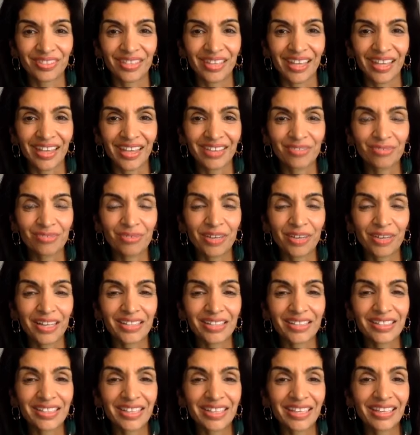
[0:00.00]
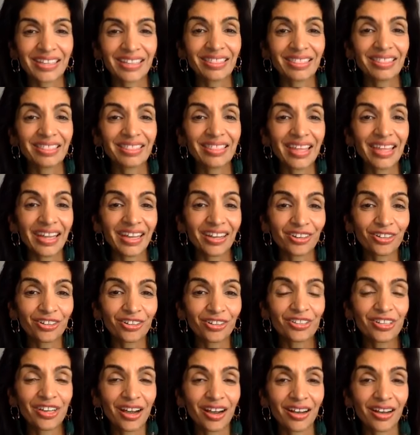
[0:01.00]
And when I say they're
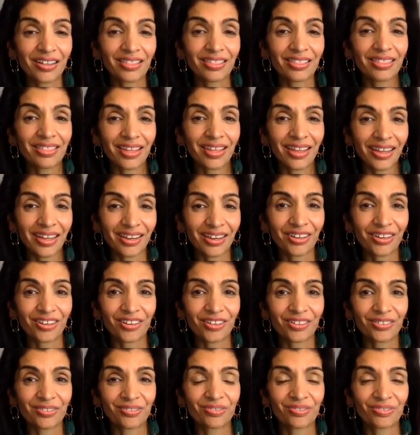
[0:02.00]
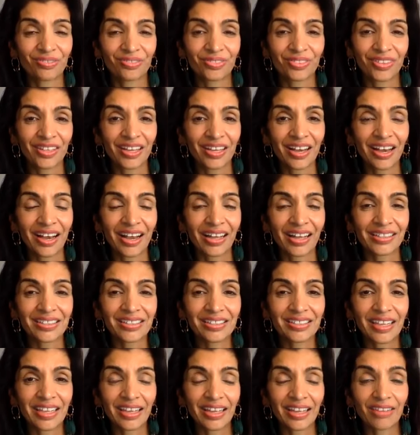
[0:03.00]
not there, I
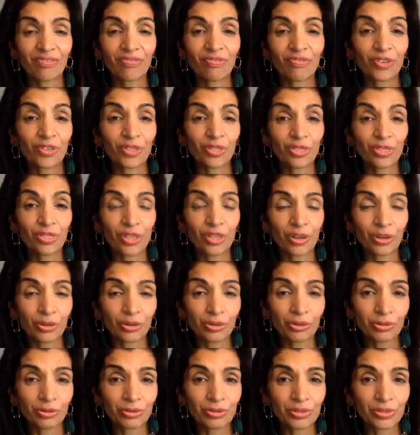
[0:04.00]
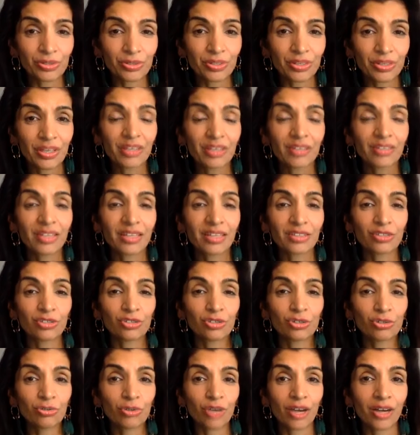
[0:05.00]
say for those that
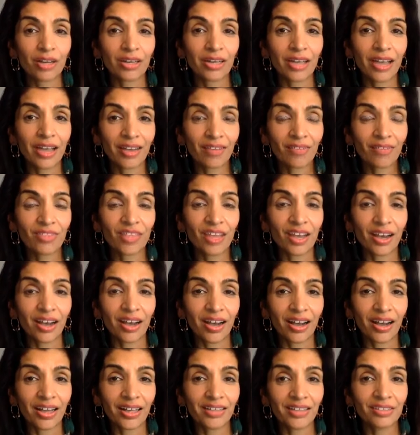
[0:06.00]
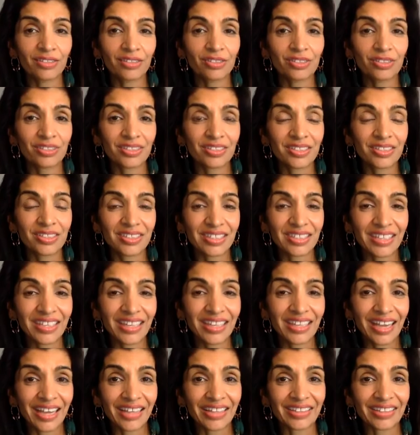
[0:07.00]
do not have the eyes to
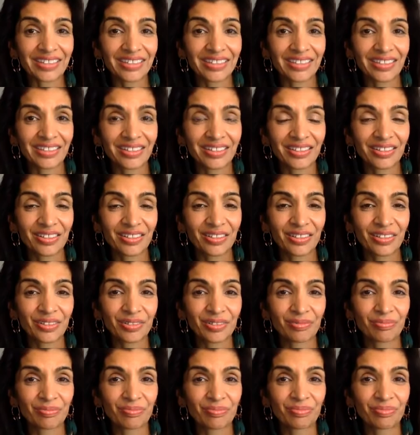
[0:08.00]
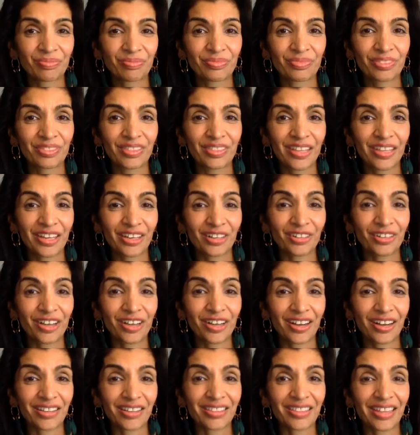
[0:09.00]
see it, they're
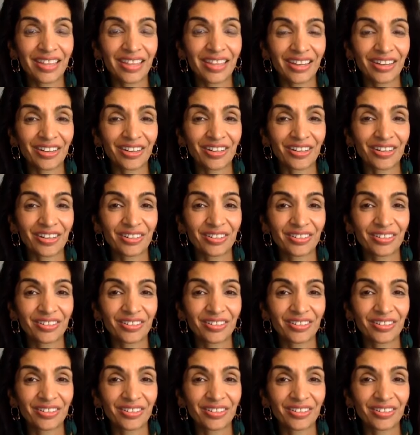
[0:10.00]
not there.